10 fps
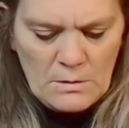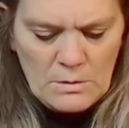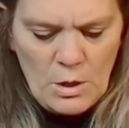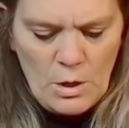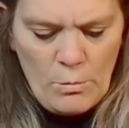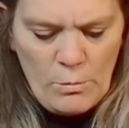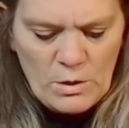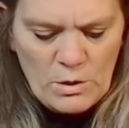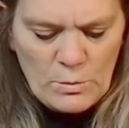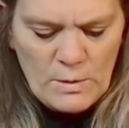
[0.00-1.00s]
Dome, we
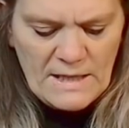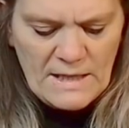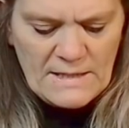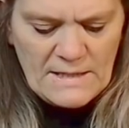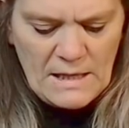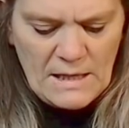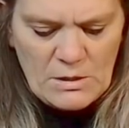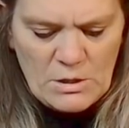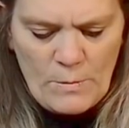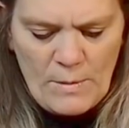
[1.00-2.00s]
can squeeze that in to get it in
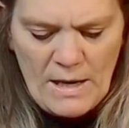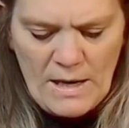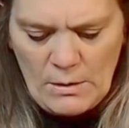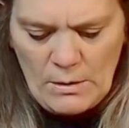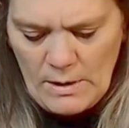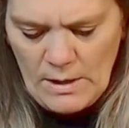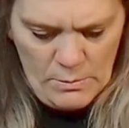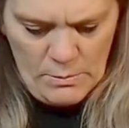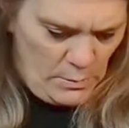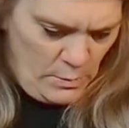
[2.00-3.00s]
the dome anyway.
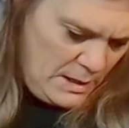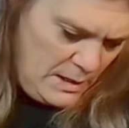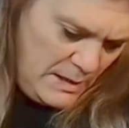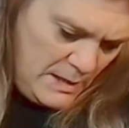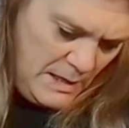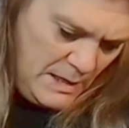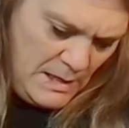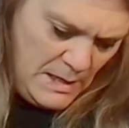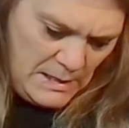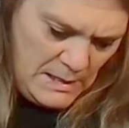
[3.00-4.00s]
We're okay there.
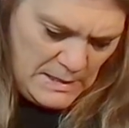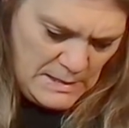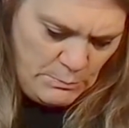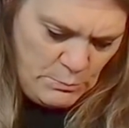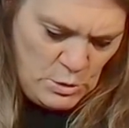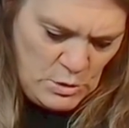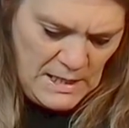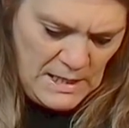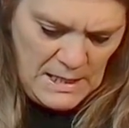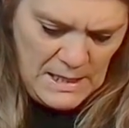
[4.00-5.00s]
Let's push
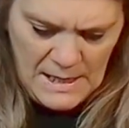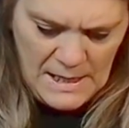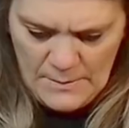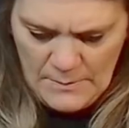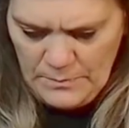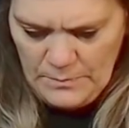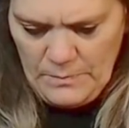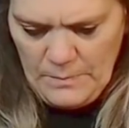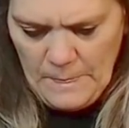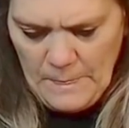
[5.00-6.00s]
that clay
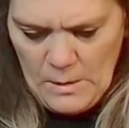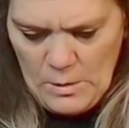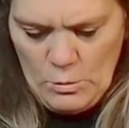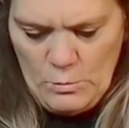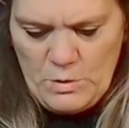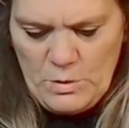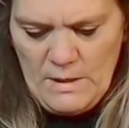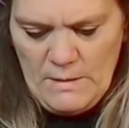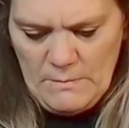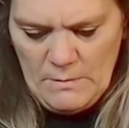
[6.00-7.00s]
up to
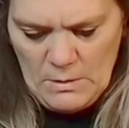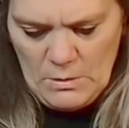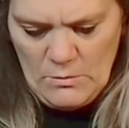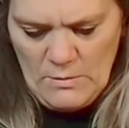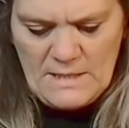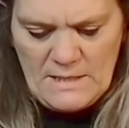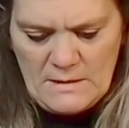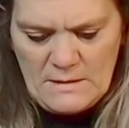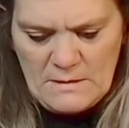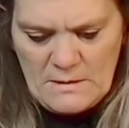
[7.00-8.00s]
it. I can already
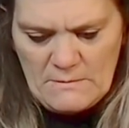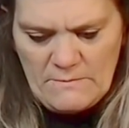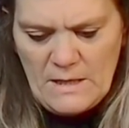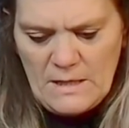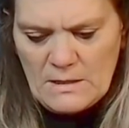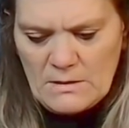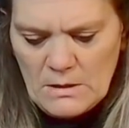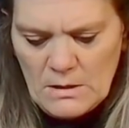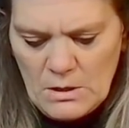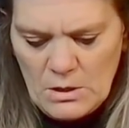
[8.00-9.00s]
feel it
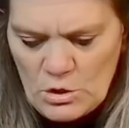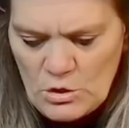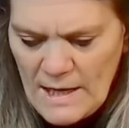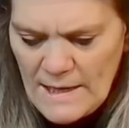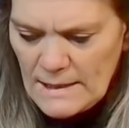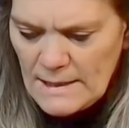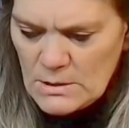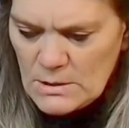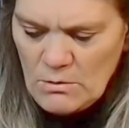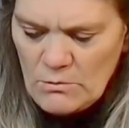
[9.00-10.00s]
drying a
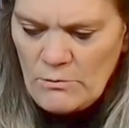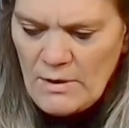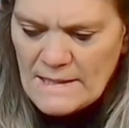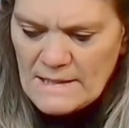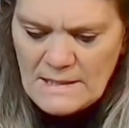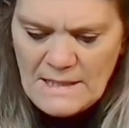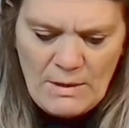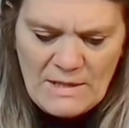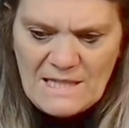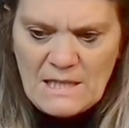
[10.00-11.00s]
little. Right, now
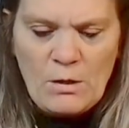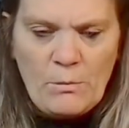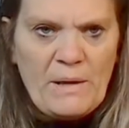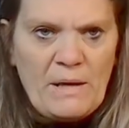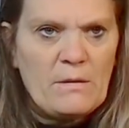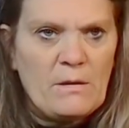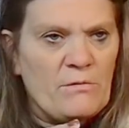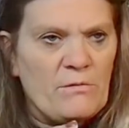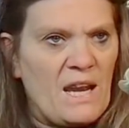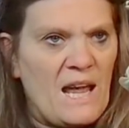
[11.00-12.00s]
let's add a little bit
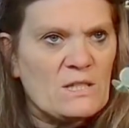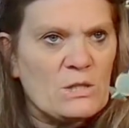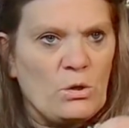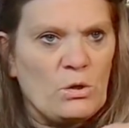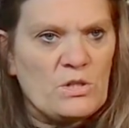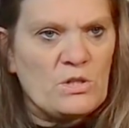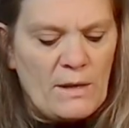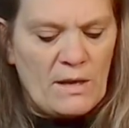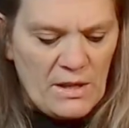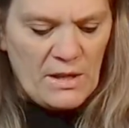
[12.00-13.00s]
of the lighter colour to
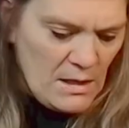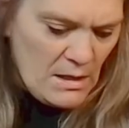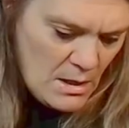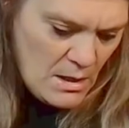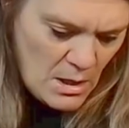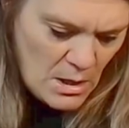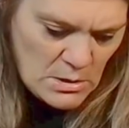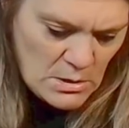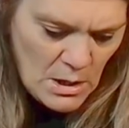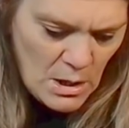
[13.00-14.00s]
it, I think.
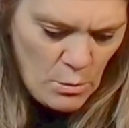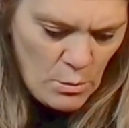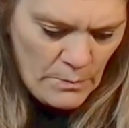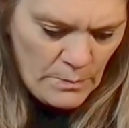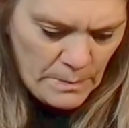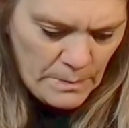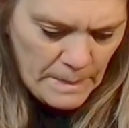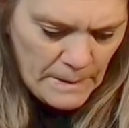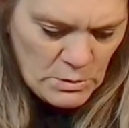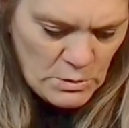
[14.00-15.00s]
So
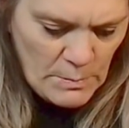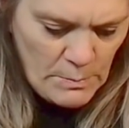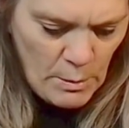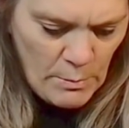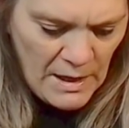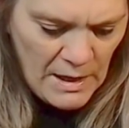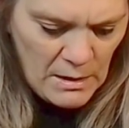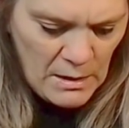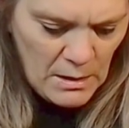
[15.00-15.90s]
I'm just going to pop that.